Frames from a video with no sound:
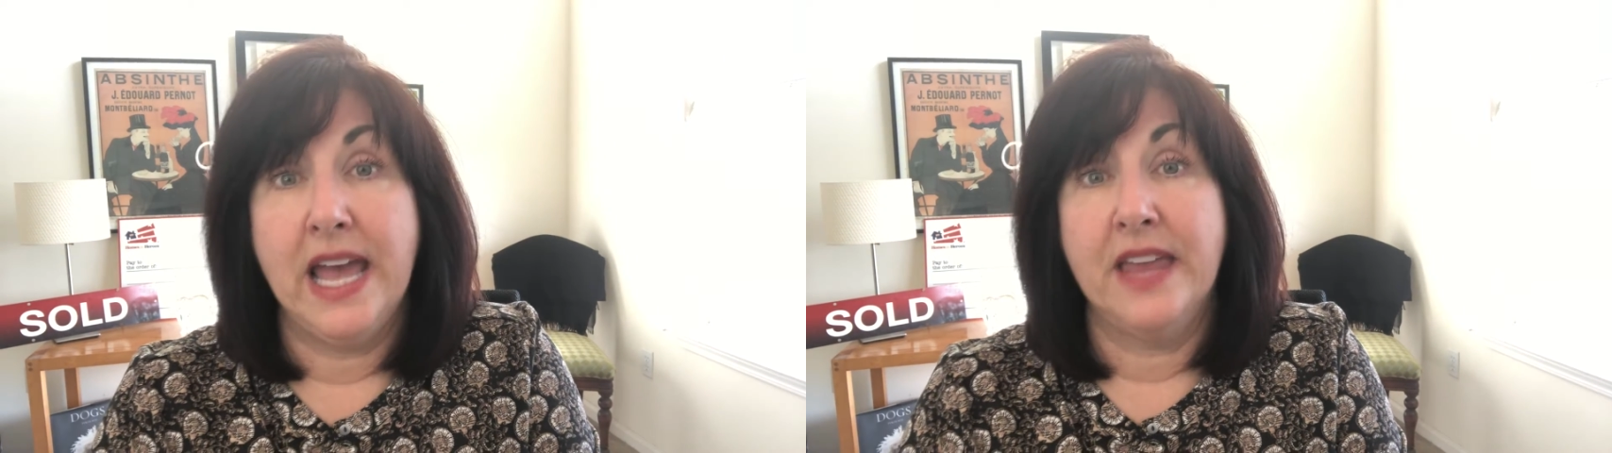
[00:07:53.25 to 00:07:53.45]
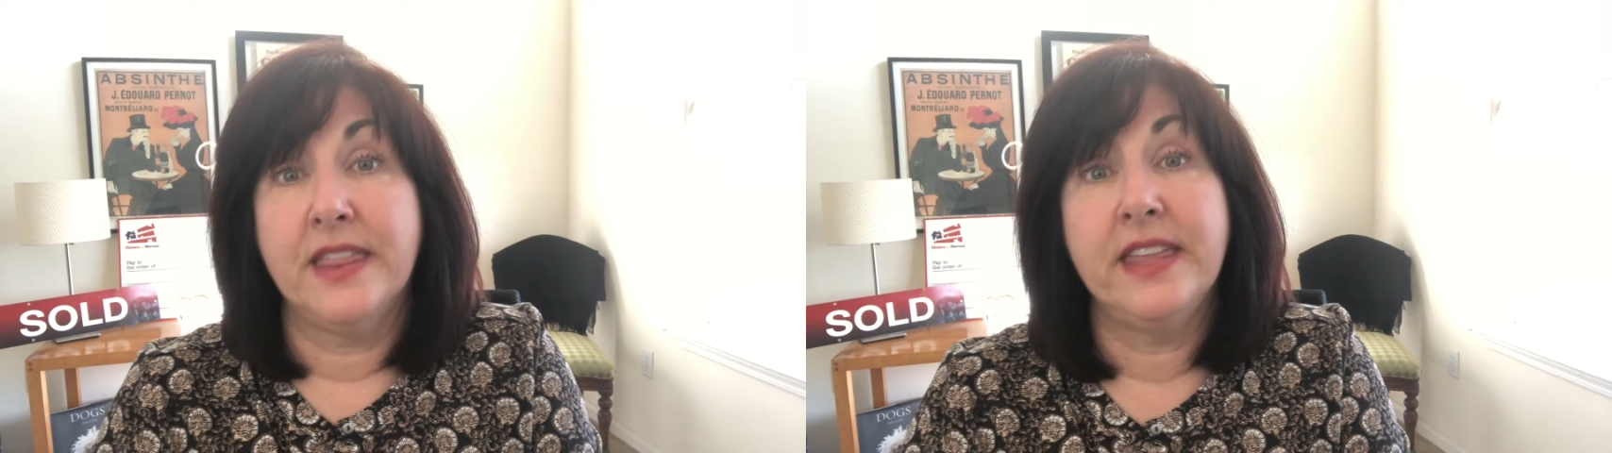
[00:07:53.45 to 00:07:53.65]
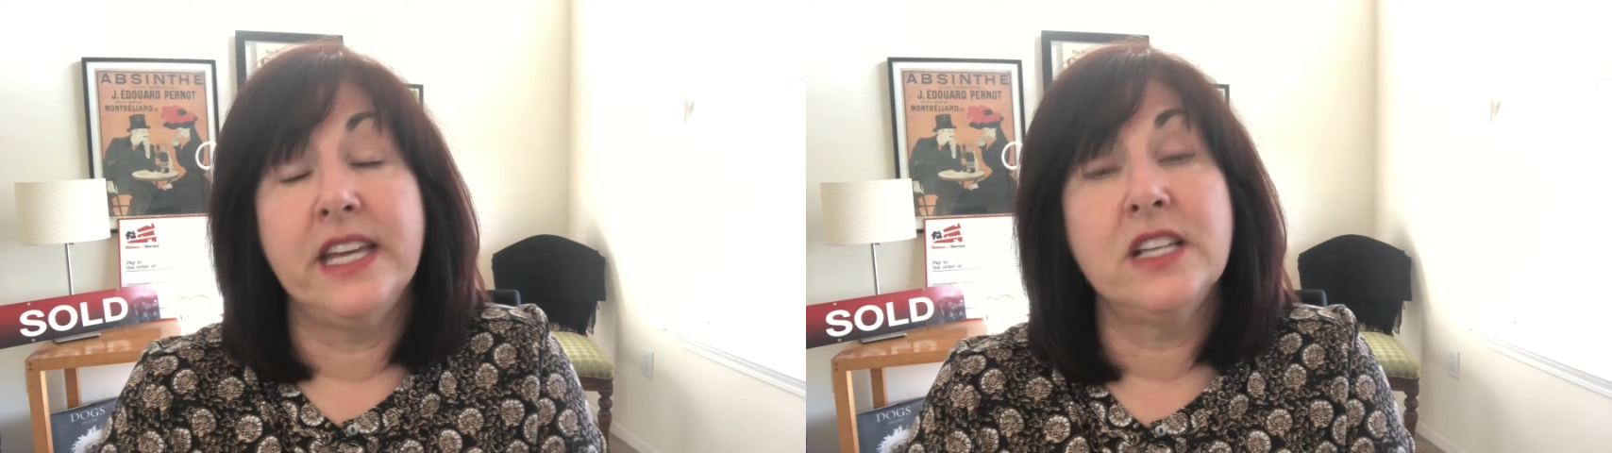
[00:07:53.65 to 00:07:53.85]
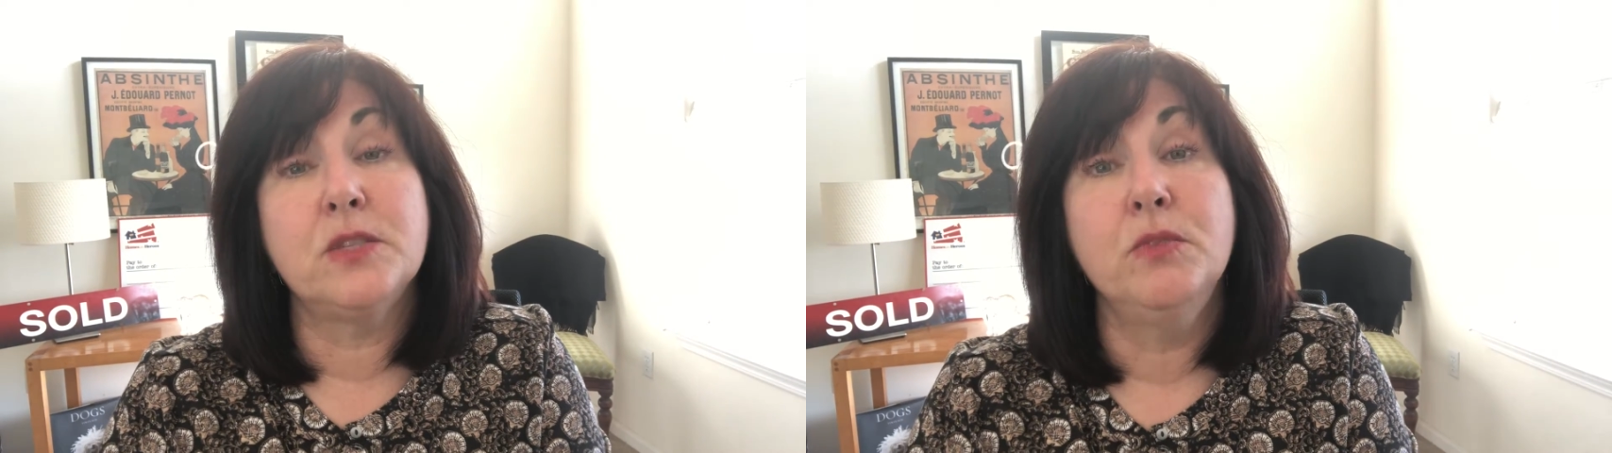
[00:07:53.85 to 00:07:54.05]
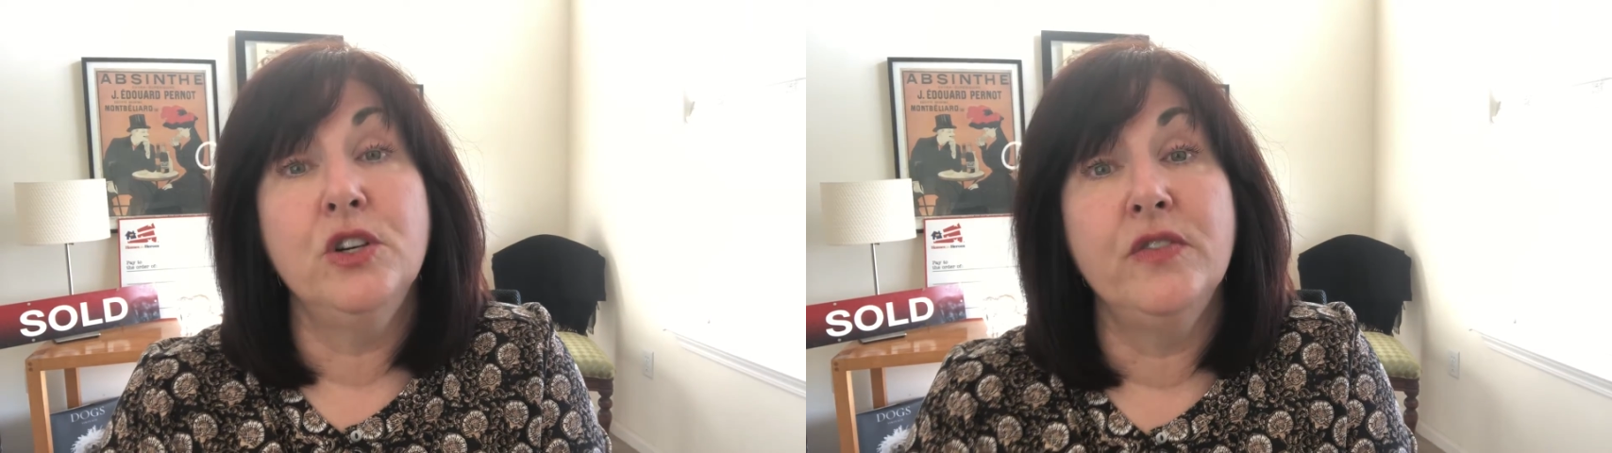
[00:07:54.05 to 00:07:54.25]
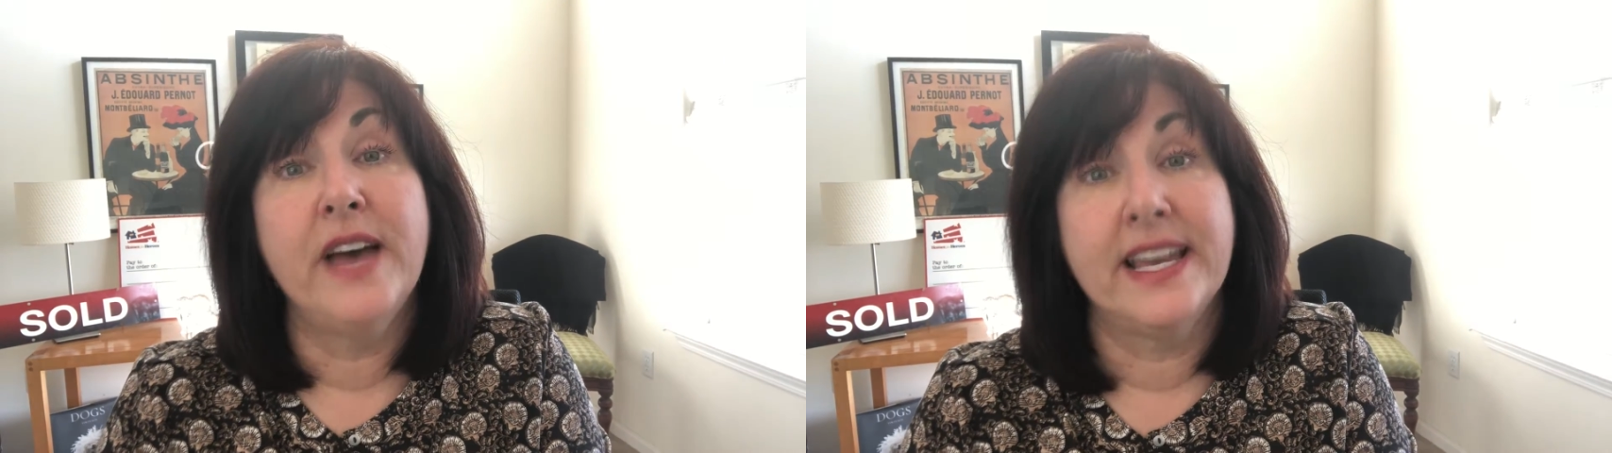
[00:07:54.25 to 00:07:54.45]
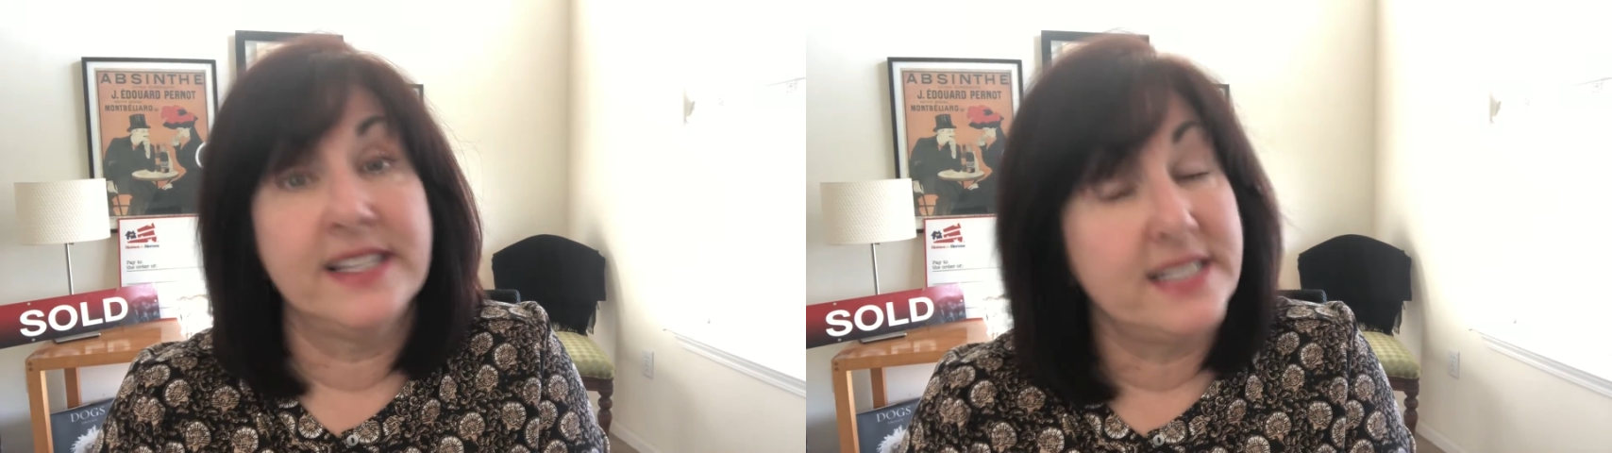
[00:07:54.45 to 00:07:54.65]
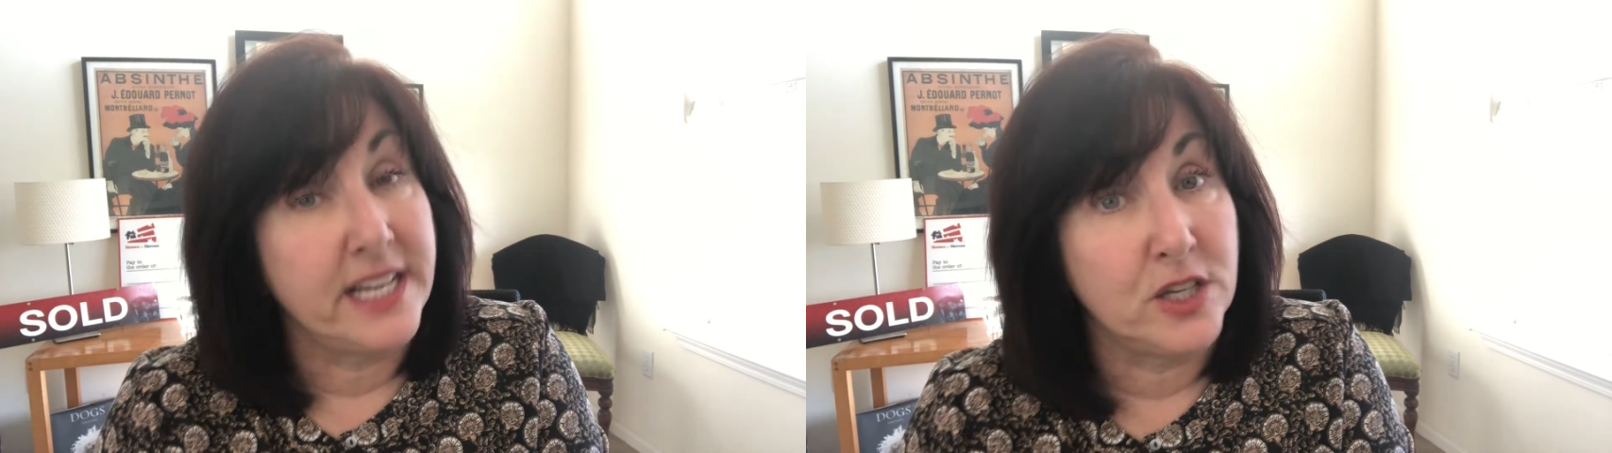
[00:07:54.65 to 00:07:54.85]
and things move at a
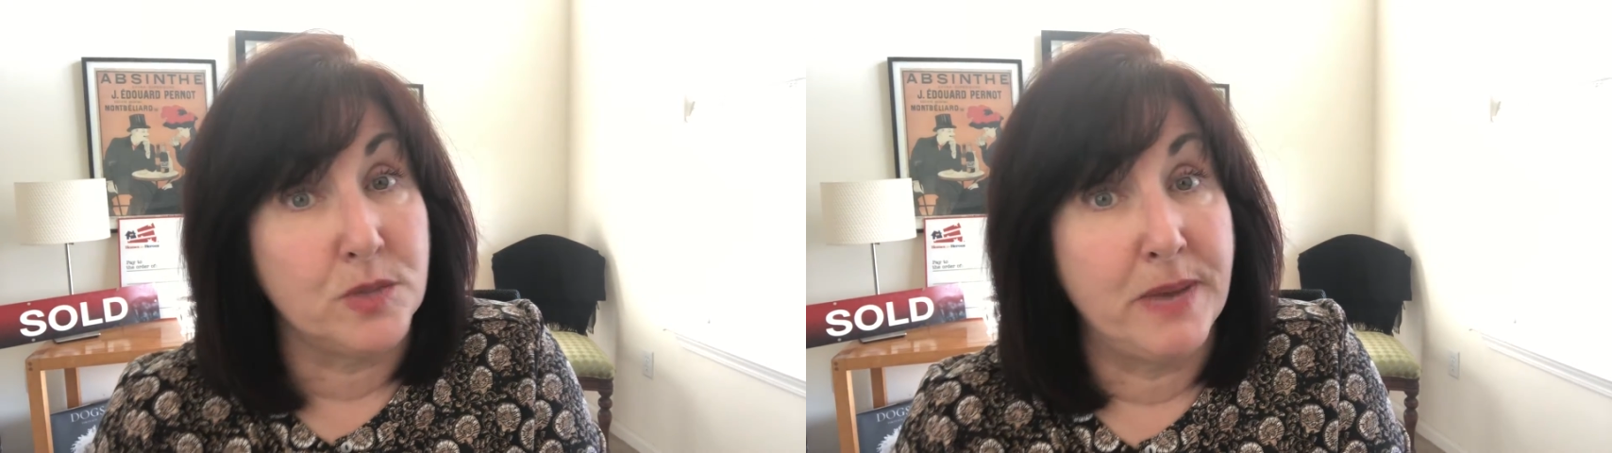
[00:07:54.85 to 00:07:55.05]
snail's